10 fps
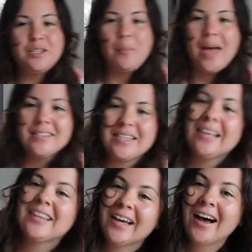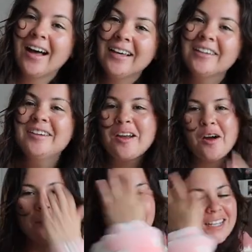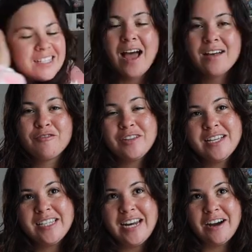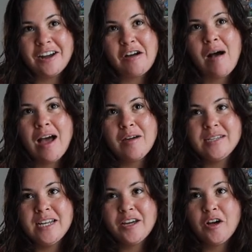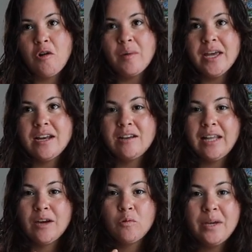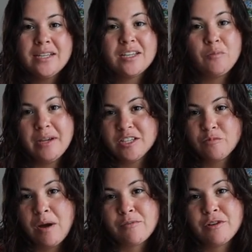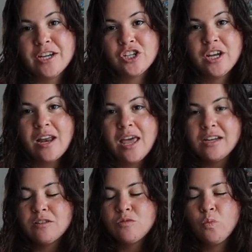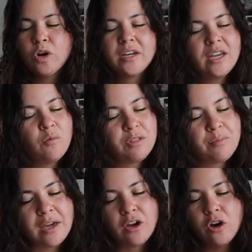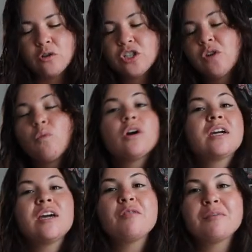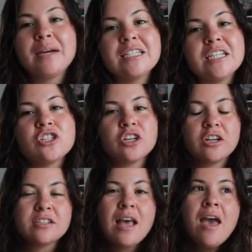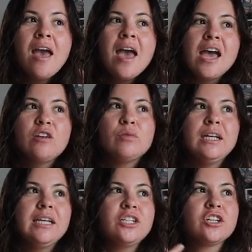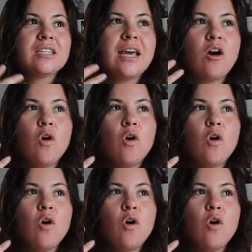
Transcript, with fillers: depends like the cut, you know, because for this scenario, I didn't go in like weeks and weeks of preparation and working with my coach and working with my teachers and really just like